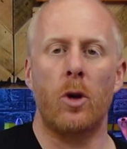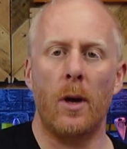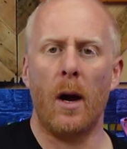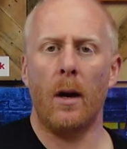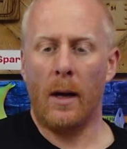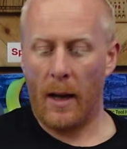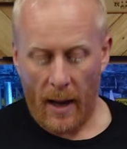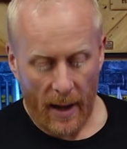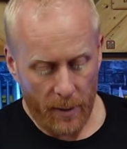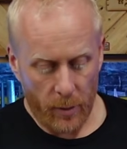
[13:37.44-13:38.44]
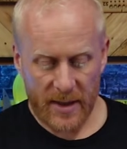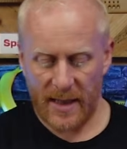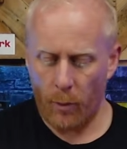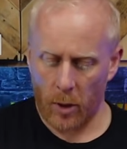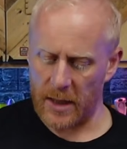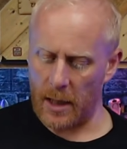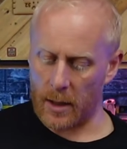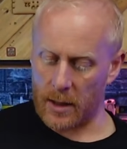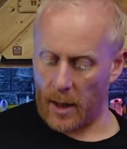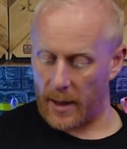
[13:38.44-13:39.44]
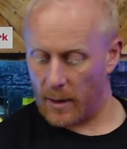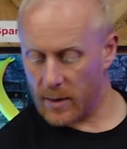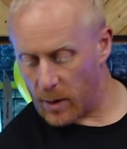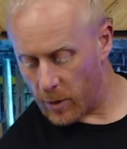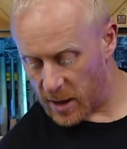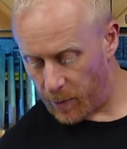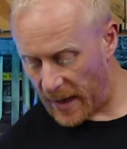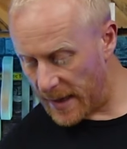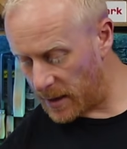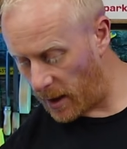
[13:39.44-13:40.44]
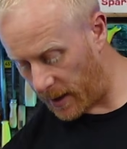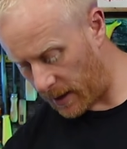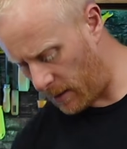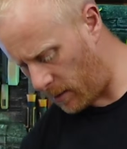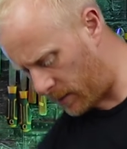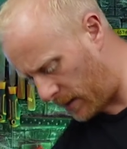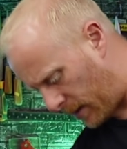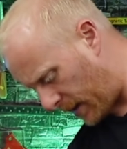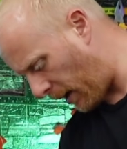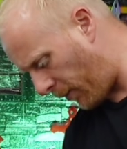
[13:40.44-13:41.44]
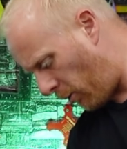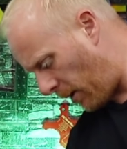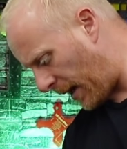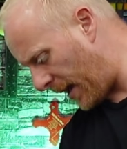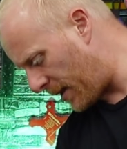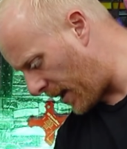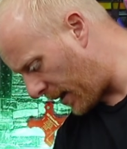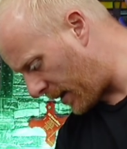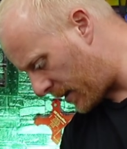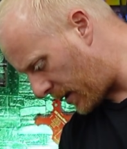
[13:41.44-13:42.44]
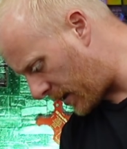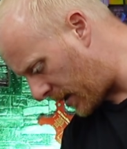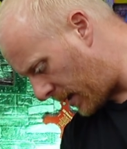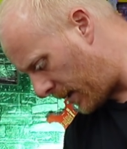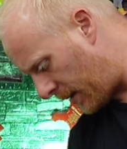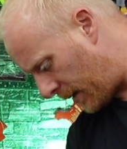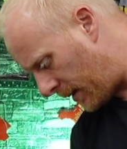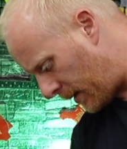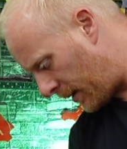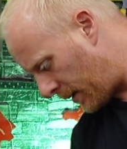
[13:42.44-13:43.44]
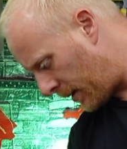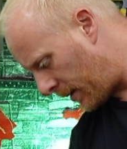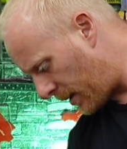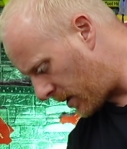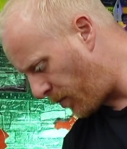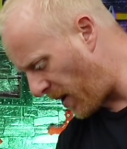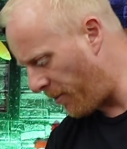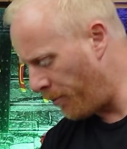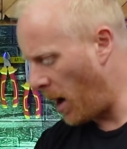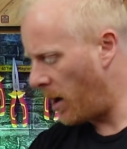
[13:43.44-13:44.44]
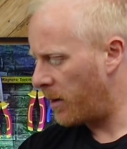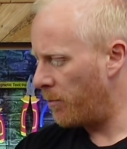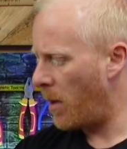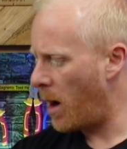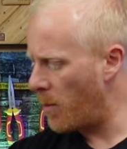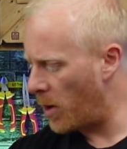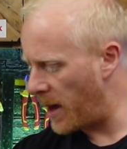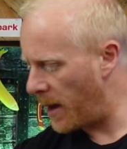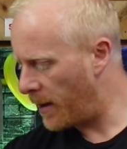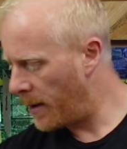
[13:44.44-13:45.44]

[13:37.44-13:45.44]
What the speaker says: on her, and then we'll see what she looks like and see what she plays like. And I'll carry on cleaning it because there's a bit of munk and merm on it.